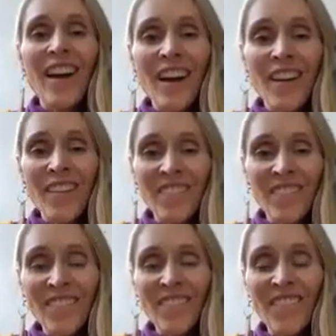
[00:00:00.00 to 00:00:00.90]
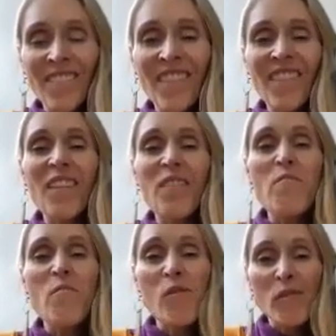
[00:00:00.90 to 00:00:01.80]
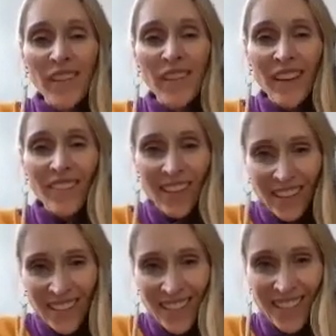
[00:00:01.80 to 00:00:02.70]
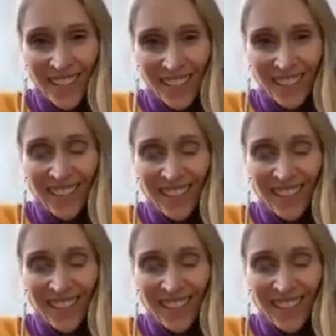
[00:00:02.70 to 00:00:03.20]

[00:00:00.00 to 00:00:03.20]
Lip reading: the more we have access to it.